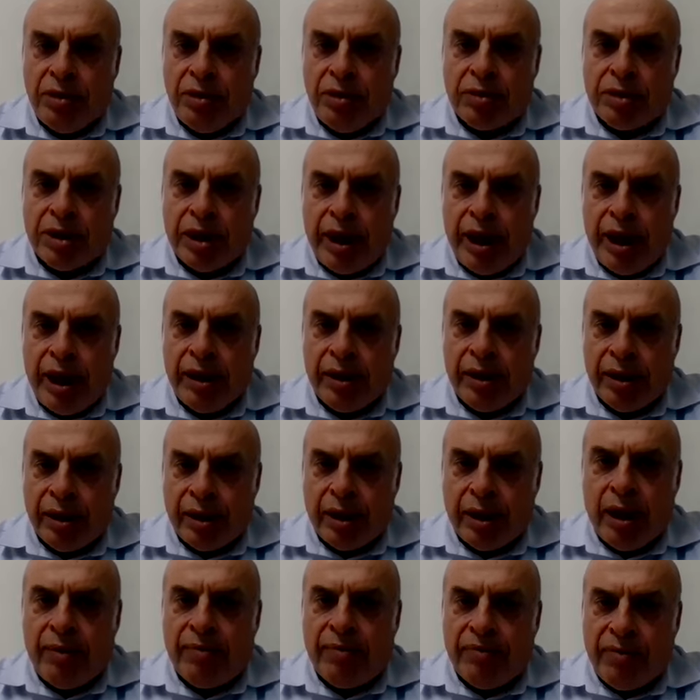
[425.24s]
say, Ukraine,
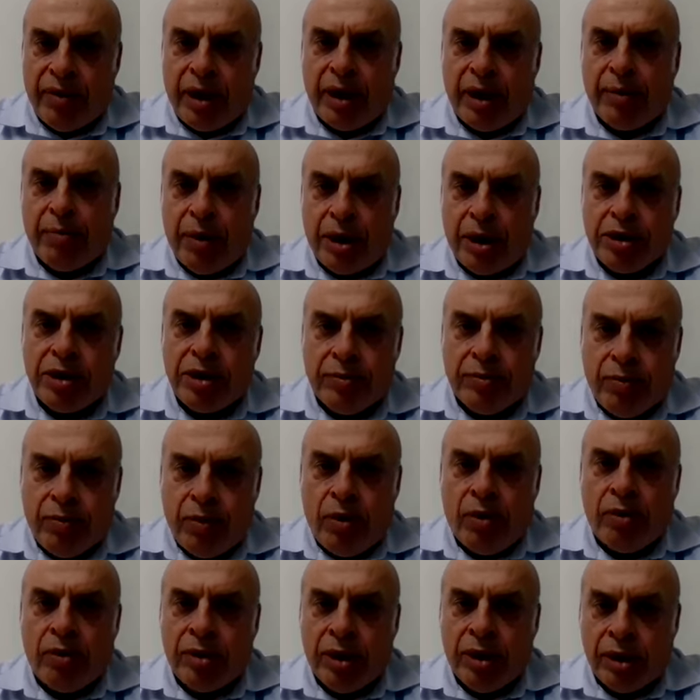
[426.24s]
that I am very much
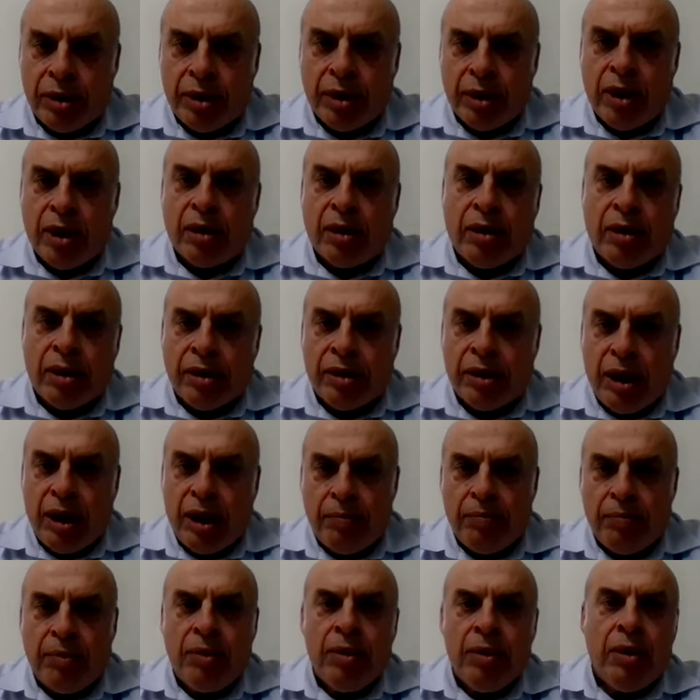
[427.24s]
involved and I
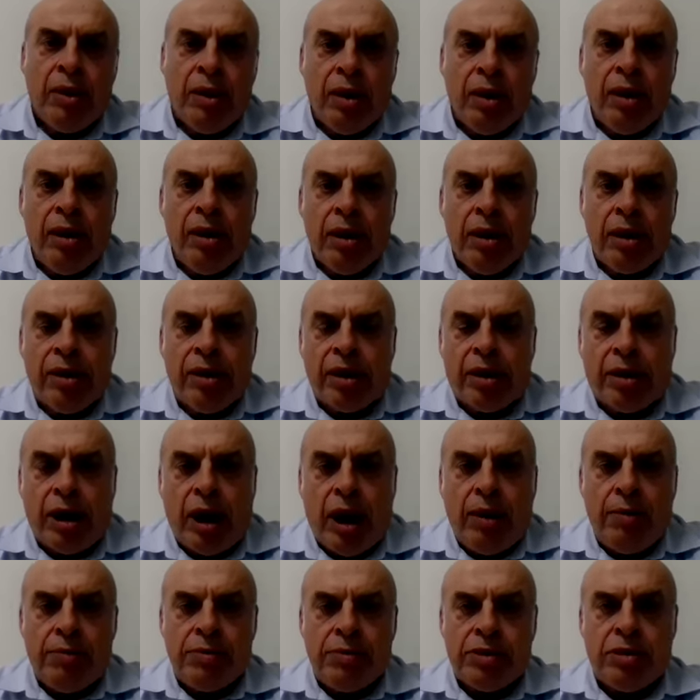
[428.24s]
condemn the
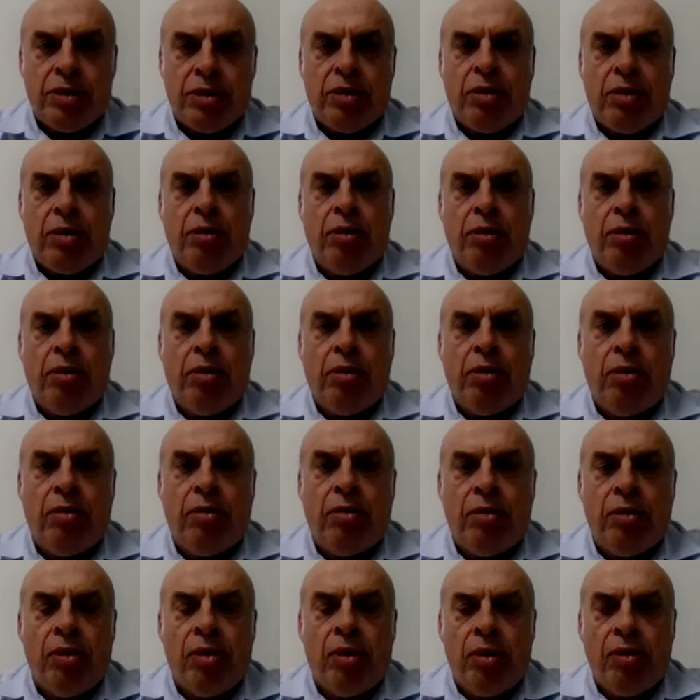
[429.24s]
crimes
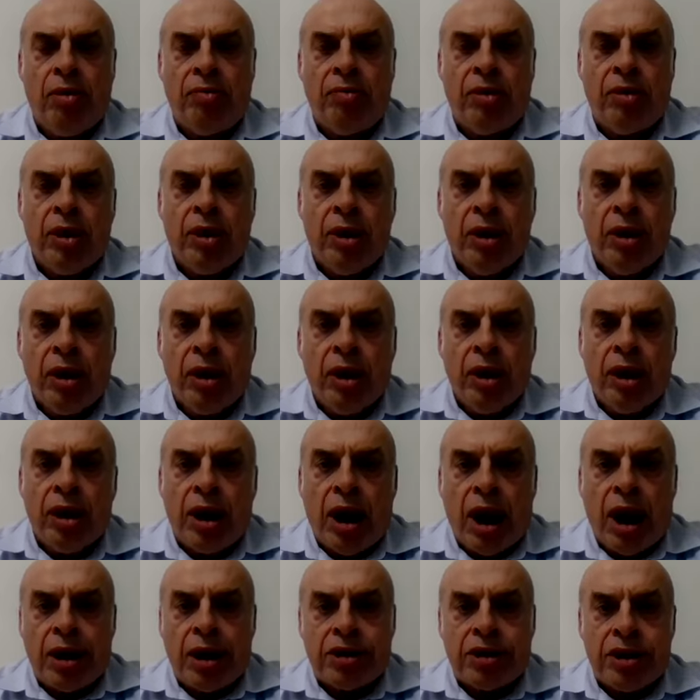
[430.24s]
of, of
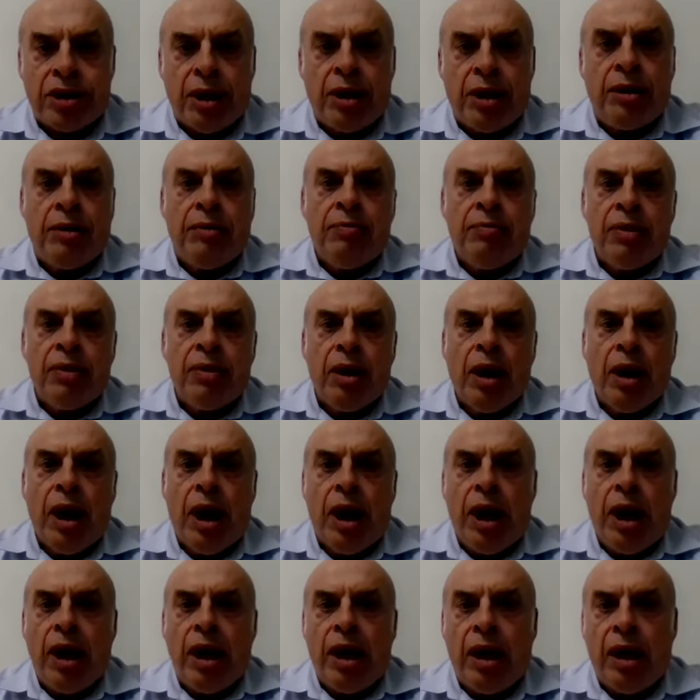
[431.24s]
Russia,
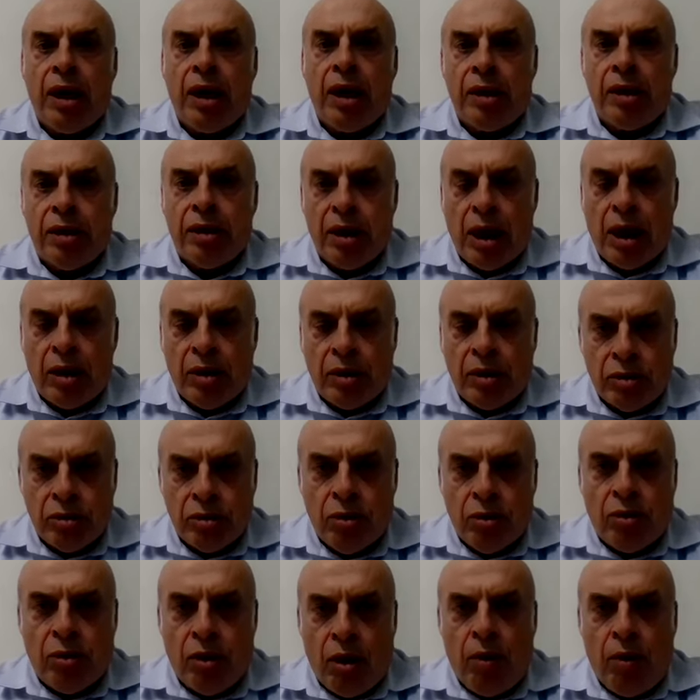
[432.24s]
and I
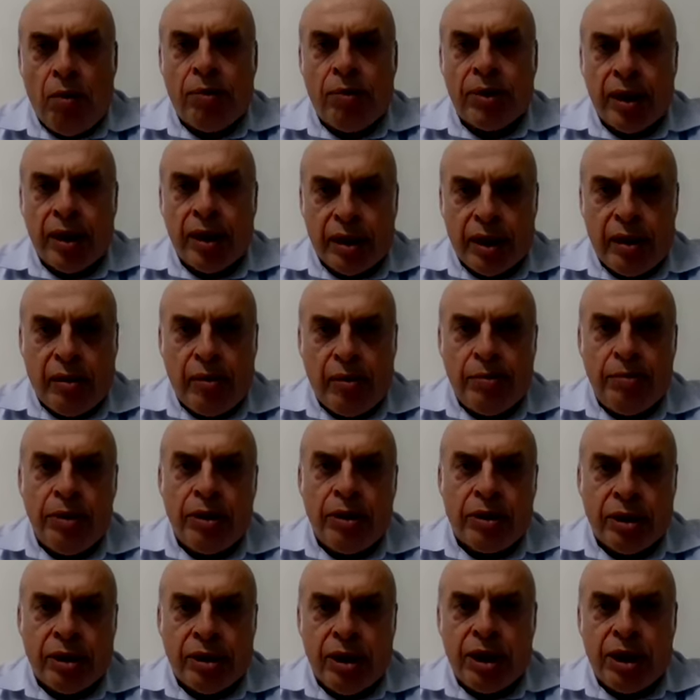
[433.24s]
do hope that there will be
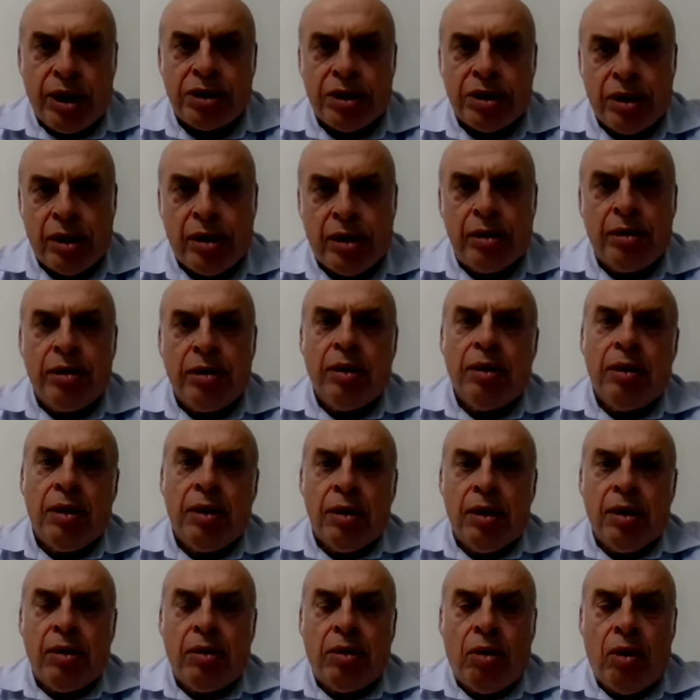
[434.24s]
international
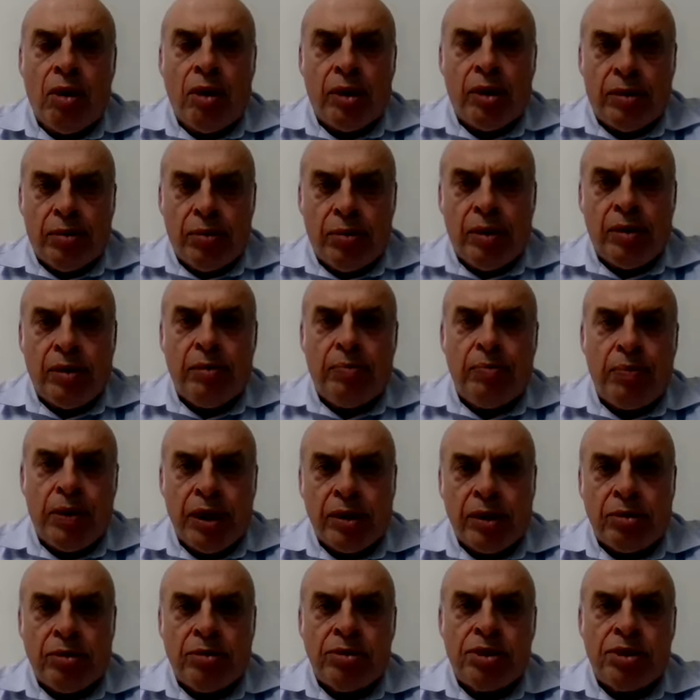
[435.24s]
court will
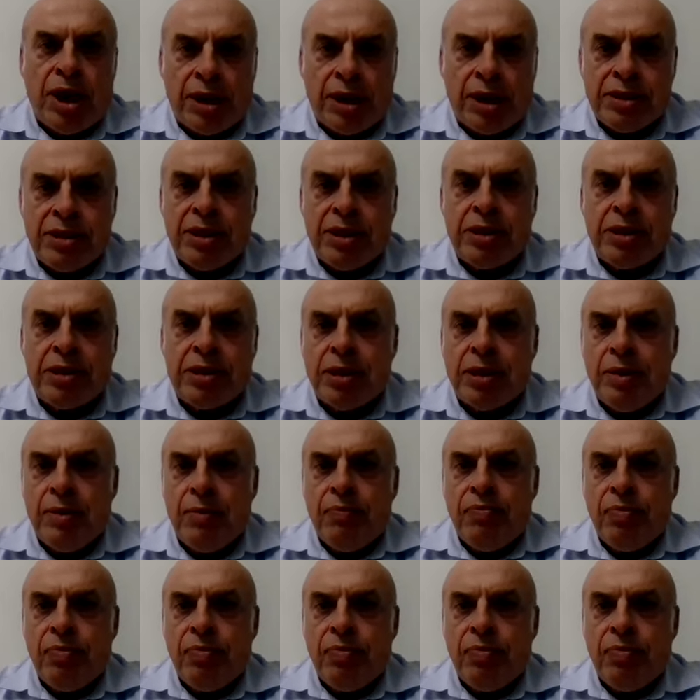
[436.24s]
bring to justice